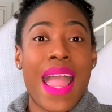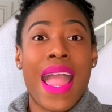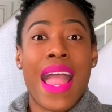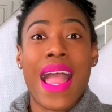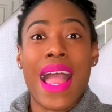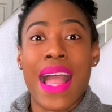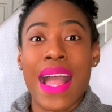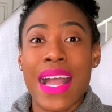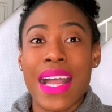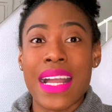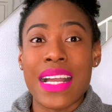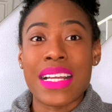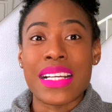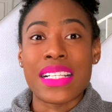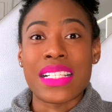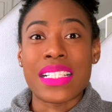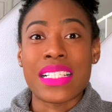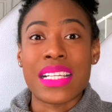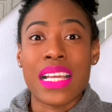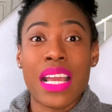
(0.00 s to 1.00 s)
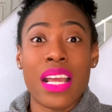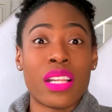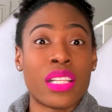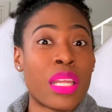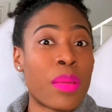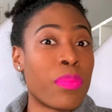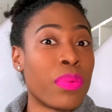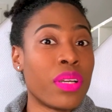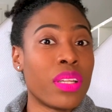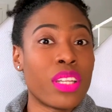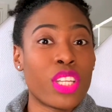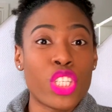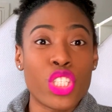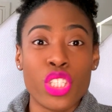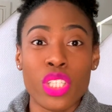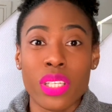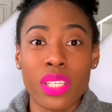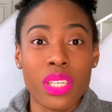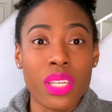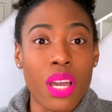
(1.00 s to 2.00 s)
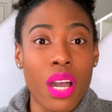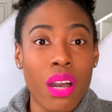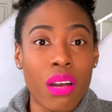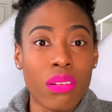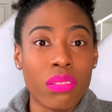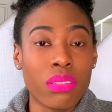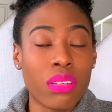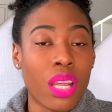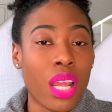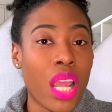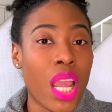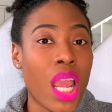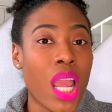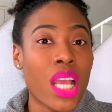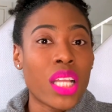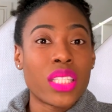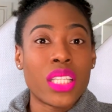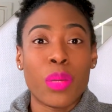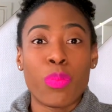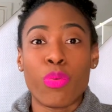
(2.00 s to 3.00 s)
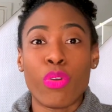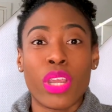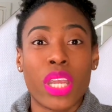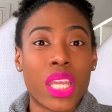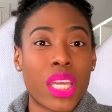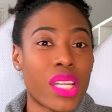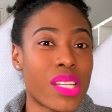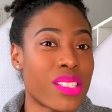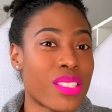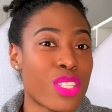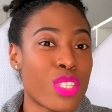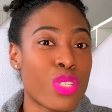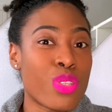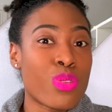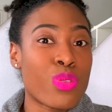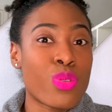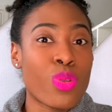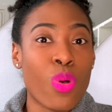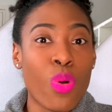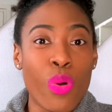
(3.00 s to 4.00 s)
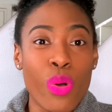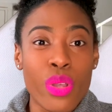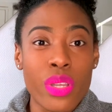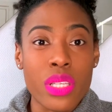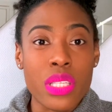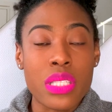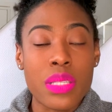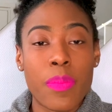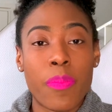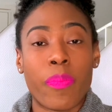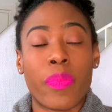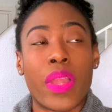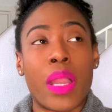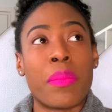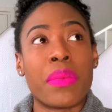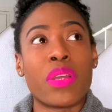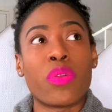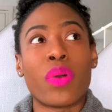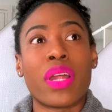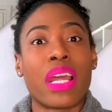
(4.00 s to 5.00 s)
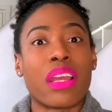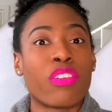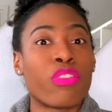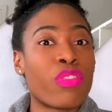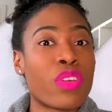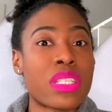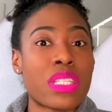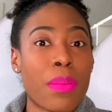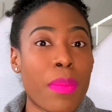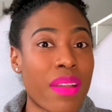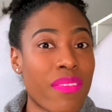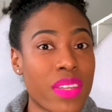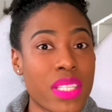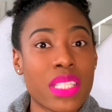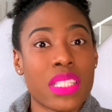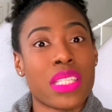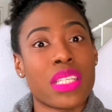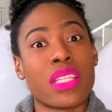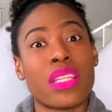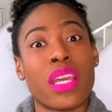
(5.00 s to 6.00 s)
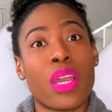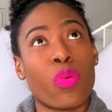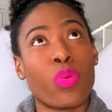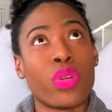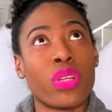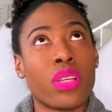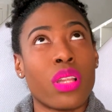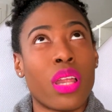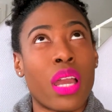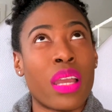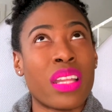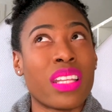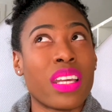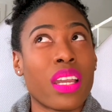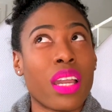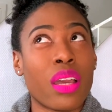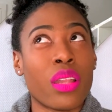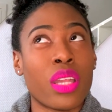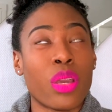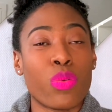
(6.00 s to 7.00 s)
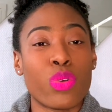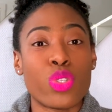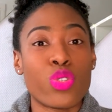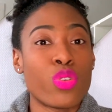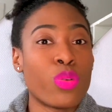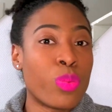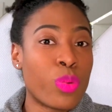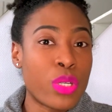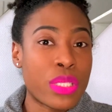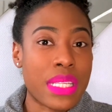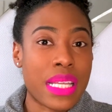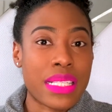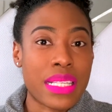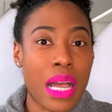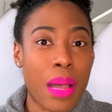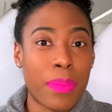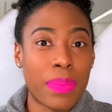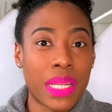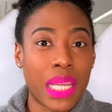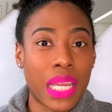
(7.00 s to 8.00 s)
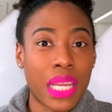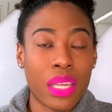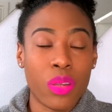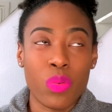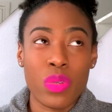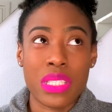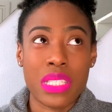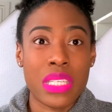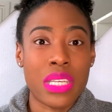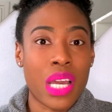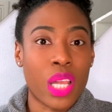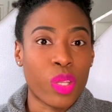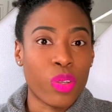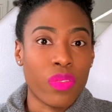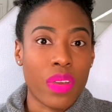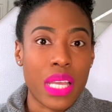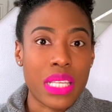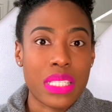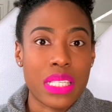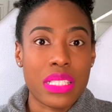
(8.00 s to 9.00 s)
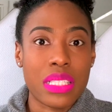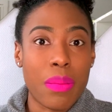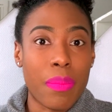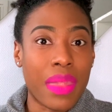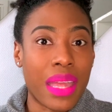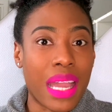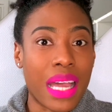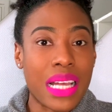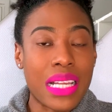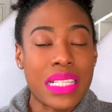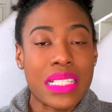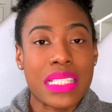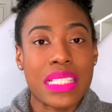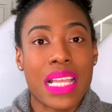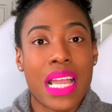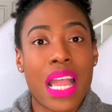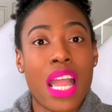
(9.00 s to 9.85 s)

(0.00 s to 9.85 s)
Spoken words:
And they burning shit down. They breaking into stores. I mean, when first time I visited, there were 2 protests happening. It was the yellow vest and something else.